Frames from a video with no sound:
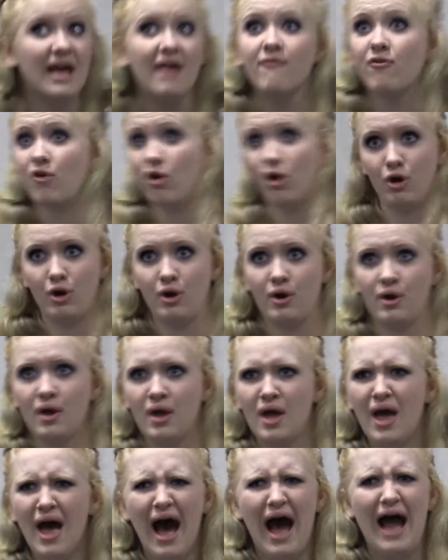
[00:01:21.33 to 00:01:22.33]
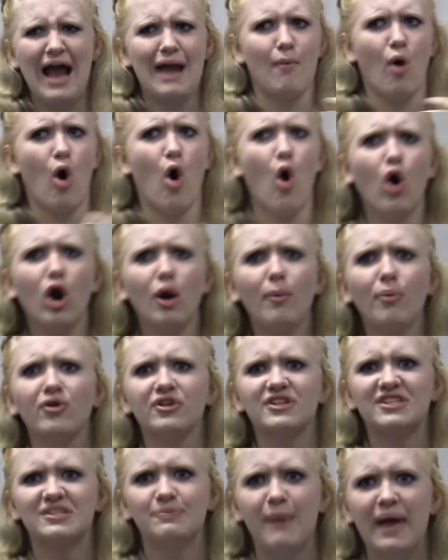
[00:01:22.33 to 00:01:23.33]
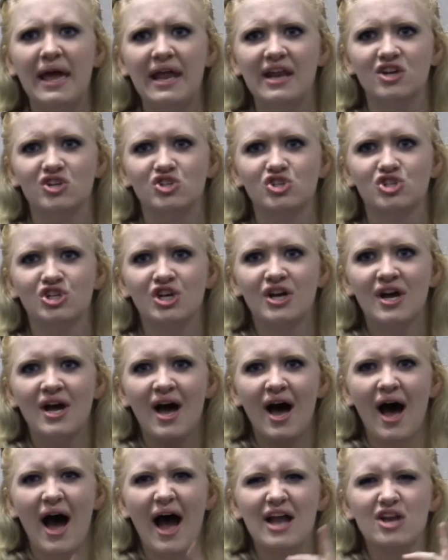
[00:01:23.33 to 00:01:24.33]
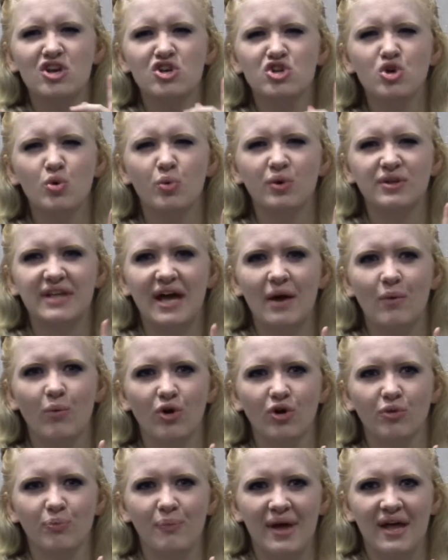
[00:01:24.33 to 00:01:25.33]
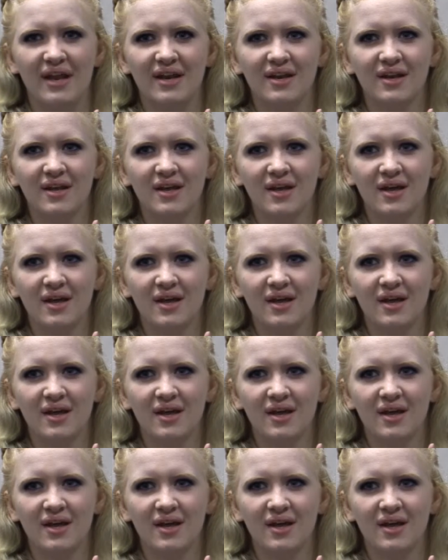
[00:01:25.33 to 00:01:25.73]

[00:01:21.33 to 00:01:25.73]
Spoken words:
ever, I am horrible at Spanish, I knew what that word meant.